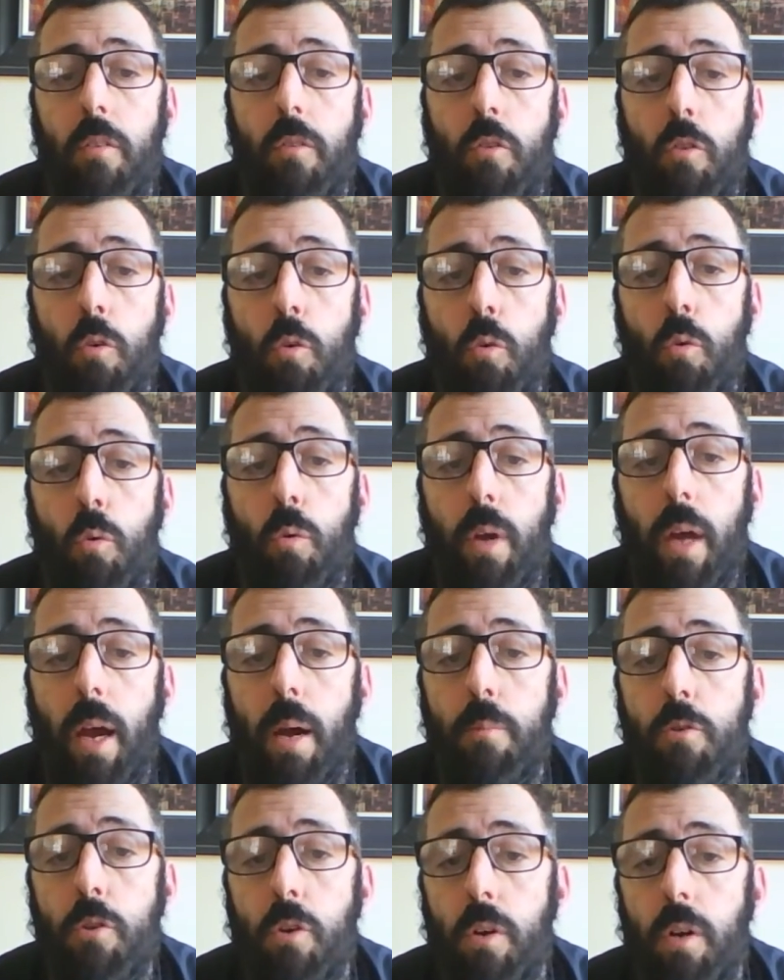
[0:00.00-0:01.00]
to
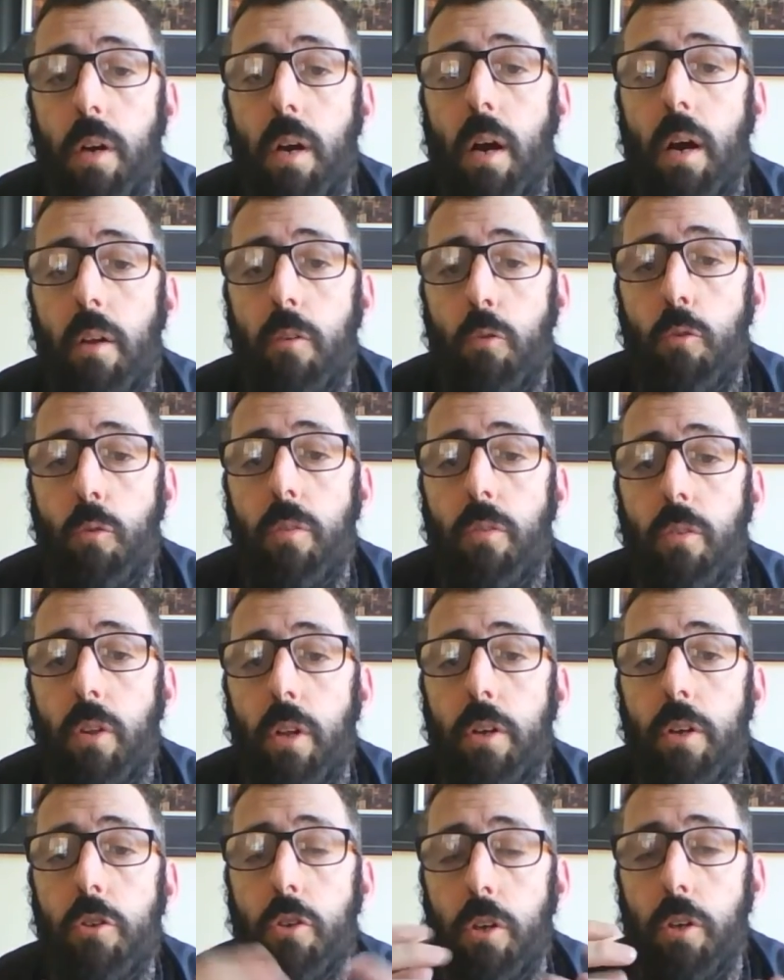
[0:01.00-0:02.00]
capture God's
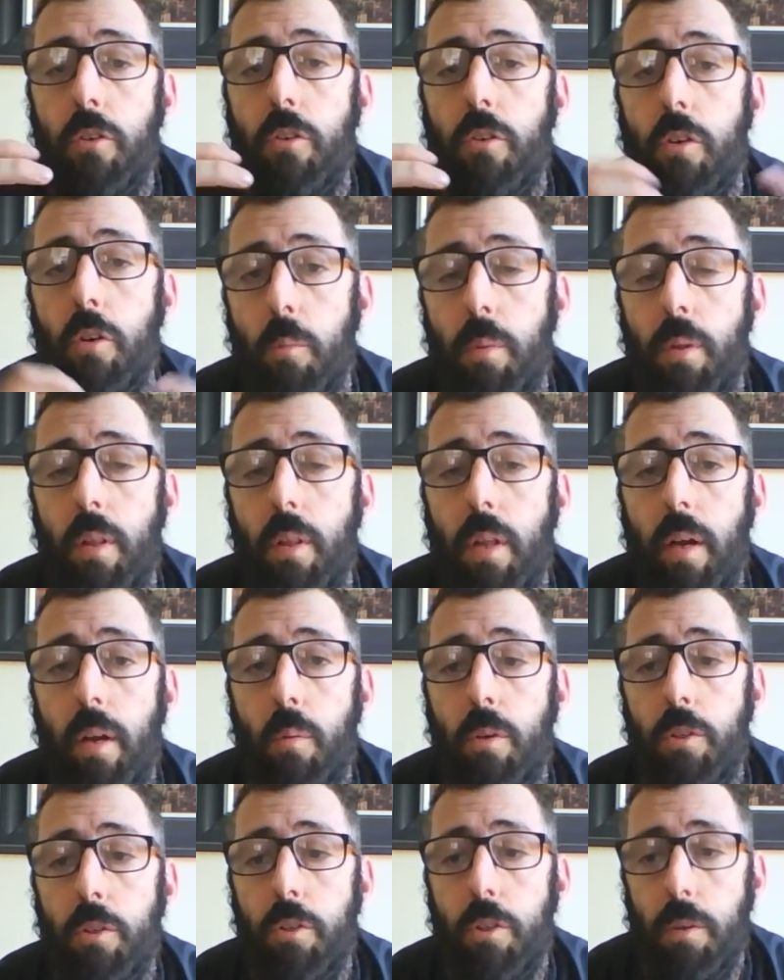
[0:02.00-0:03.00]
revelation into human
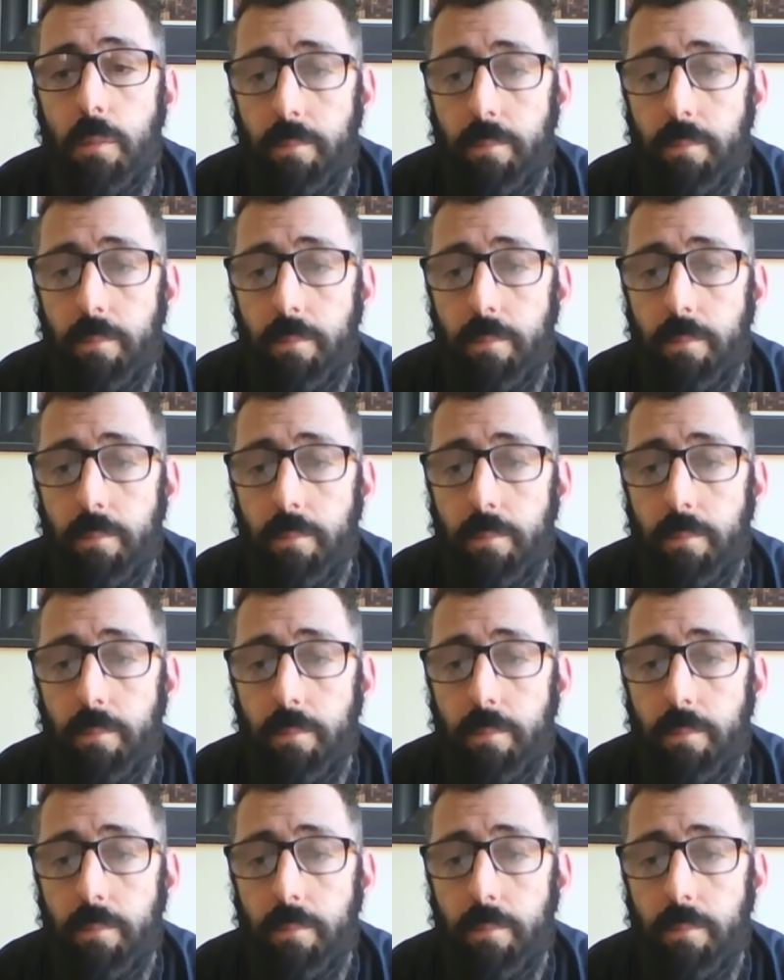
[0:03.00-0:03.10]
language.